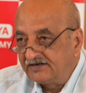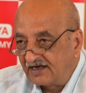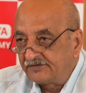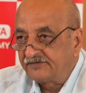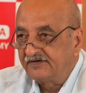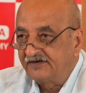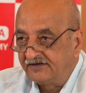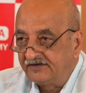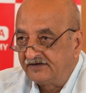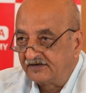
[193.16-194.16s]
Dancing in
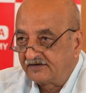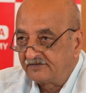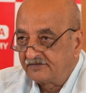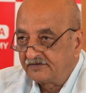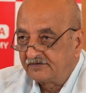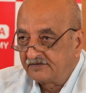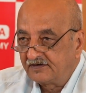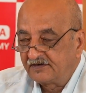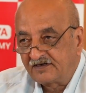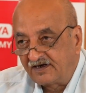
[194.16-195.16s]
India,
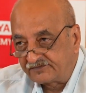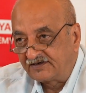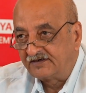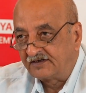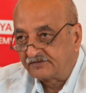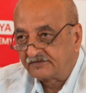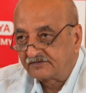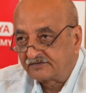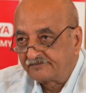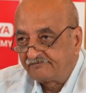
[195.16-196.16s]
classical dances.